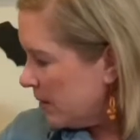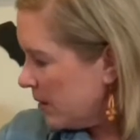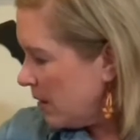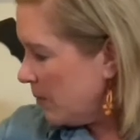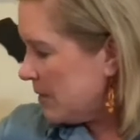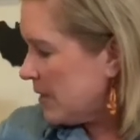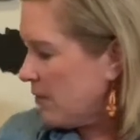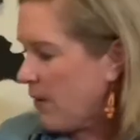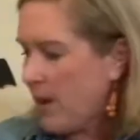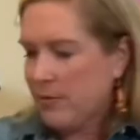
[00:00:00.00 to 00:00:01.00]
me see if
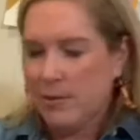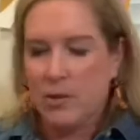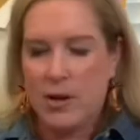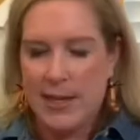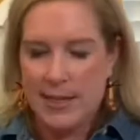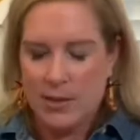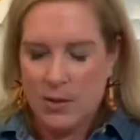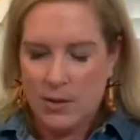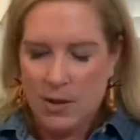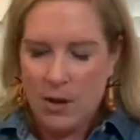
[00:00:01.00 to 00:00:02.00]
I have some dry
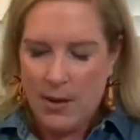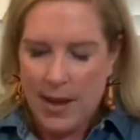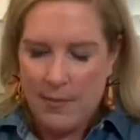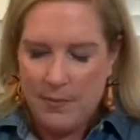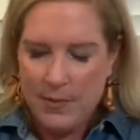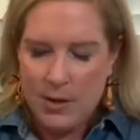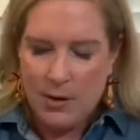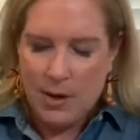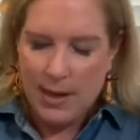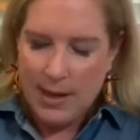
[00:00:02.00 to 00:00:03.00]
scissors. Okay, so you're
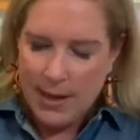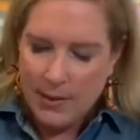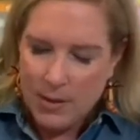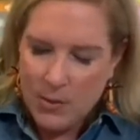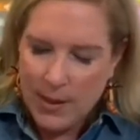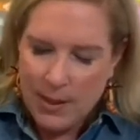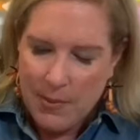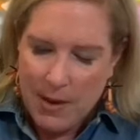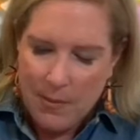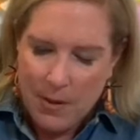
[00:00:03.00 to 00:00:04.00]
gonna cut the toilet
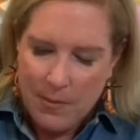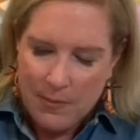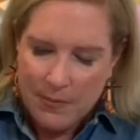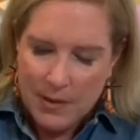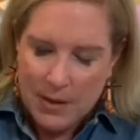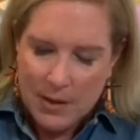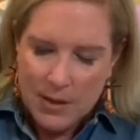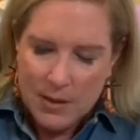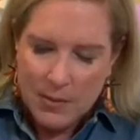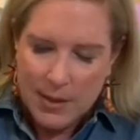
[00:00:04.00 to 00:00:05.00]
paper.
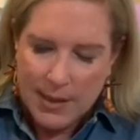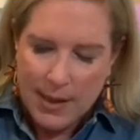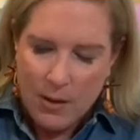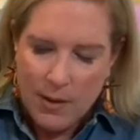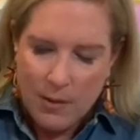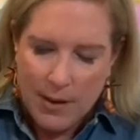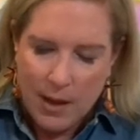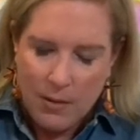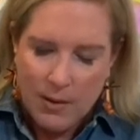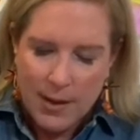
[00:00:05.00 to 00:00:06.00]
We're gonna cut, oh, there we
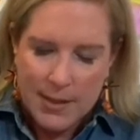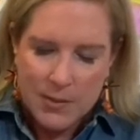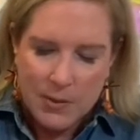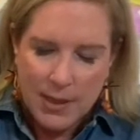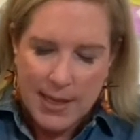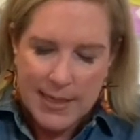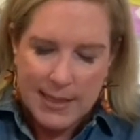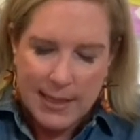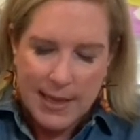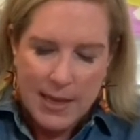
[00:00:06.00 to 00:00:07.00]
go. Cuts really
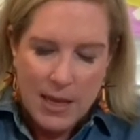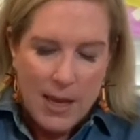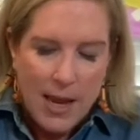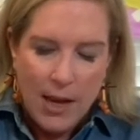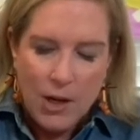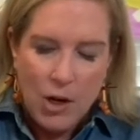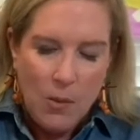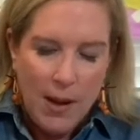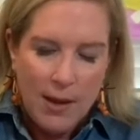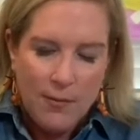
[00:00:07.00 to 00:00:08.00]
easily. And you know
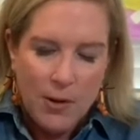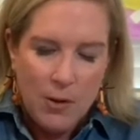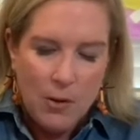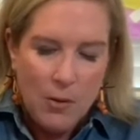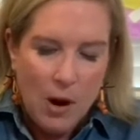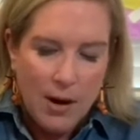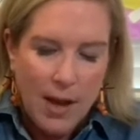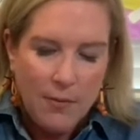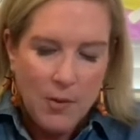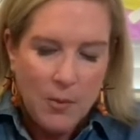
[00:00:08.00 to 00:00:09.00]
what? If you are comfortable